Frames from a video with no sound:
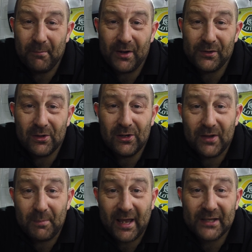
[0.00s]
It might not
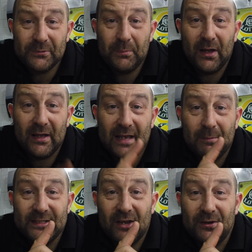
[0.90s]
look the best, but
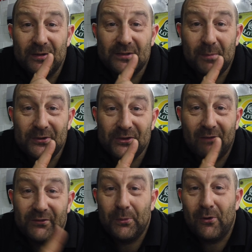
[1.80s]
let me tell you, it's the most
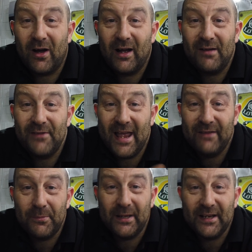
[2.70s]
comfortable I've
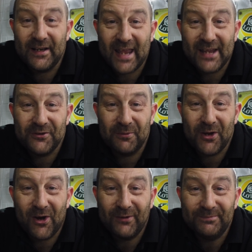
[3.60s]
ever been in a Caterham
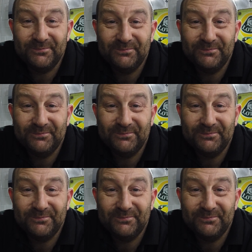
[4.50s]
car.